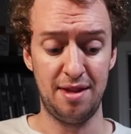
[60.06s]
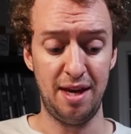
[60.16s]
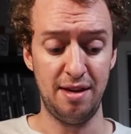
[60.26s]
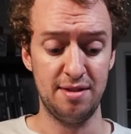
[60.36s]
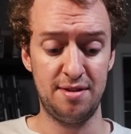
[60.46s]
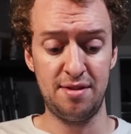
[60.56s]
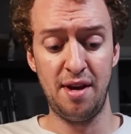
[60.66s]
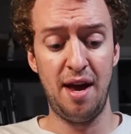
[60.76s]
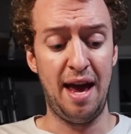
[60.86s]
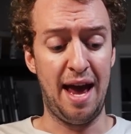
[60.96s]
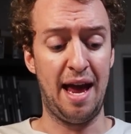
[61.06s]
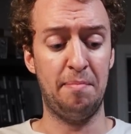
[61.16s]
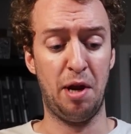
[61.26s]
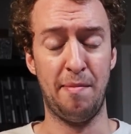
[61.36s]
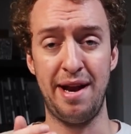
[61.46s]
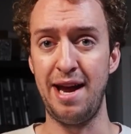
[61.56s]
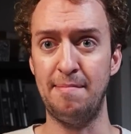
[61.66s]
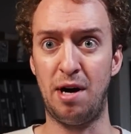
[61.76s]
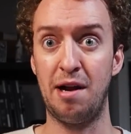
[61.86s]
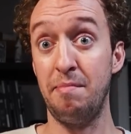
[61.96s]
these and putting my
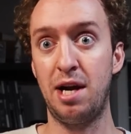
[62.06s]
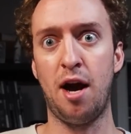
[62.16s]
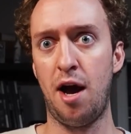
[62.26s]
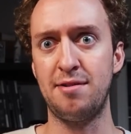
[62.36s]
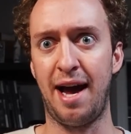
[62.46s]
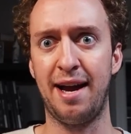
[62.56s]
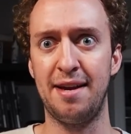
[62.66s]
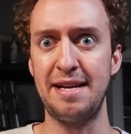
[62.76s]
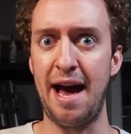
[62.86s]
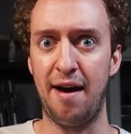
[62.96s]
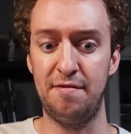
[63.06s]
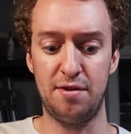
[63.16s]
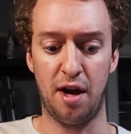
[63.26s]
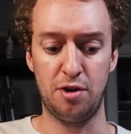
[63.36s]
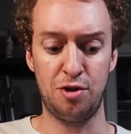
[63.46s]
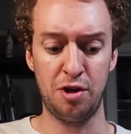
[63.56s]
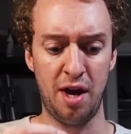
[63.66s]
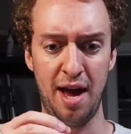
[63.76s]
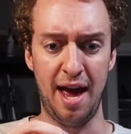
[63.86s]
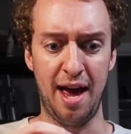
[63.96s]
name on it because I get to have such
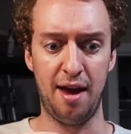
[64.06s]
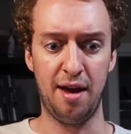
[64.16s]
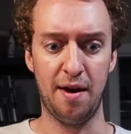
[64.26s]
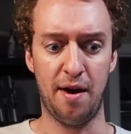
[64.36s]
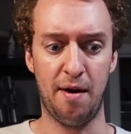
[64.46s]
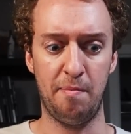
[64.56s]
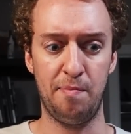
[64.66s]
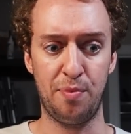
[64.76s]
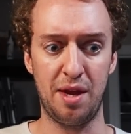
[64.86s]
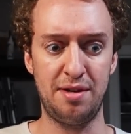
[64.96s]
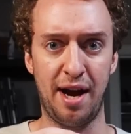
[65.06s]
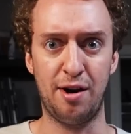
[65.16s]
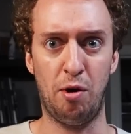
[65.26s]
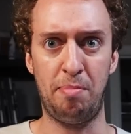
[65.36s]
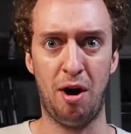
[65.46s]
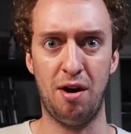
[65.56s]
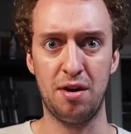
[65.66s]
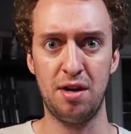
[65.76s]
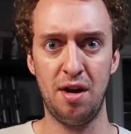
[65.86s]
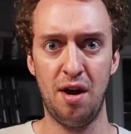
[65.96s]
a um, integral
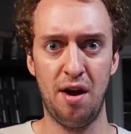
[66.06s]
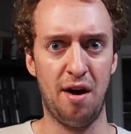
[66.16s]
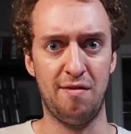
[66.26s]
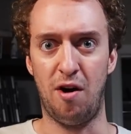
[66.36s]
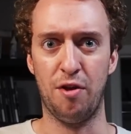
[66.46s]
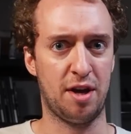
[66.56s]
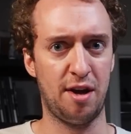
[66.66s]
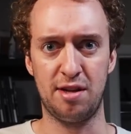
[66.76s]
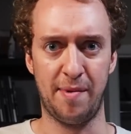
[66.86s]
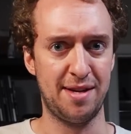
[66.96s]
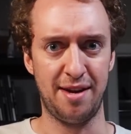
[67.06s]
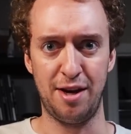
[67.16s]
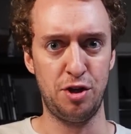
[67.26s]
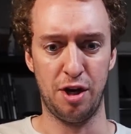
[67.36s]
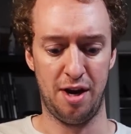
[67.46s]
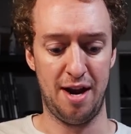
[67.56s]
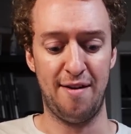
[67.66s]
part of all the customization and